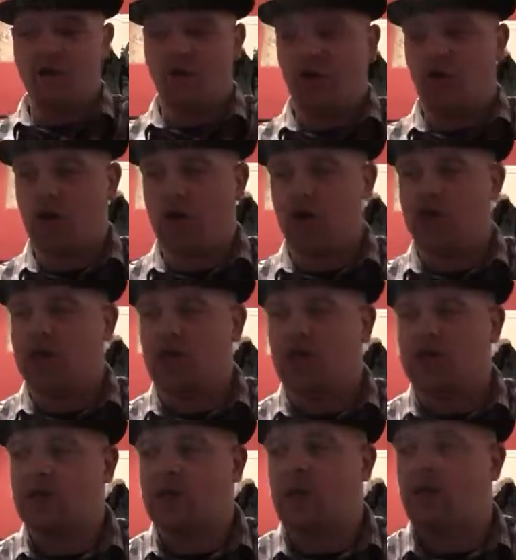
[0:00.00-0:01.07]
for
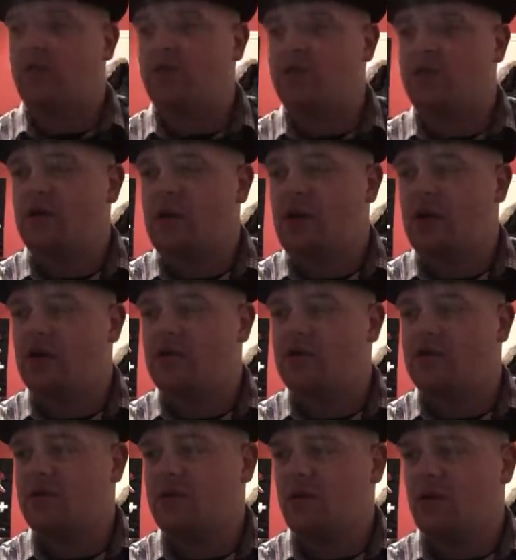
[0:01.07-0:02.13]
Dust Up,
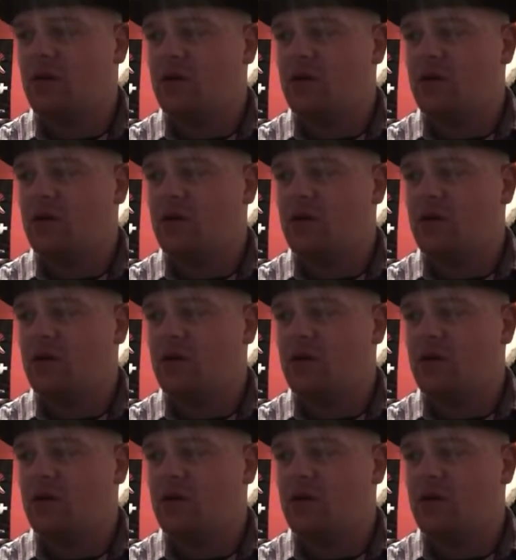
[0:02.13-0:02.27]
and